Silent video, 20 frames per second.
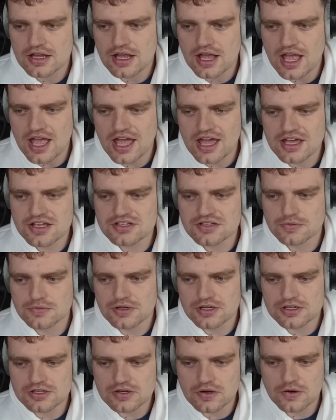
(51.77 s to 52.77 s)

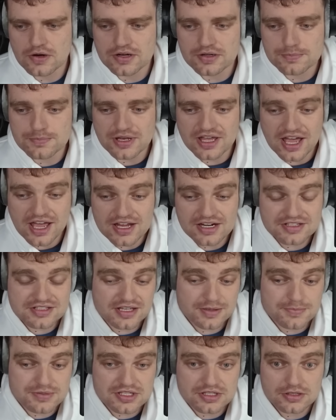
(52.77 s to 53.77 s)
Michaela
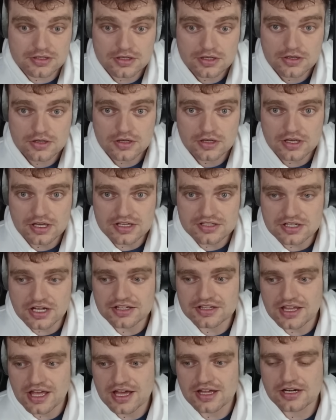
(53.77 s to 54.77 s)
Timpson is on
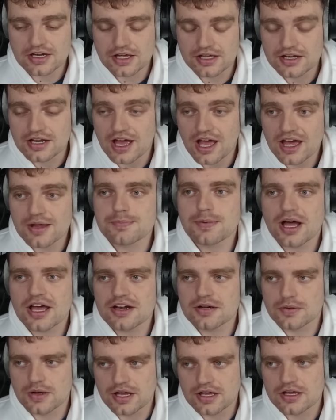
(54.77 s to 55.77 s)
the end line. And by the
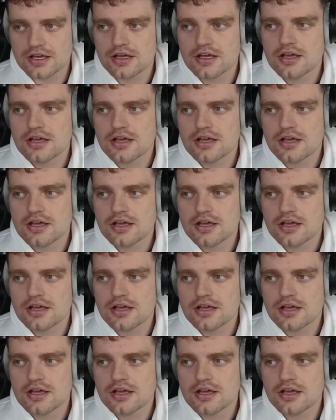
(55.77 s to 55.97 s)
way,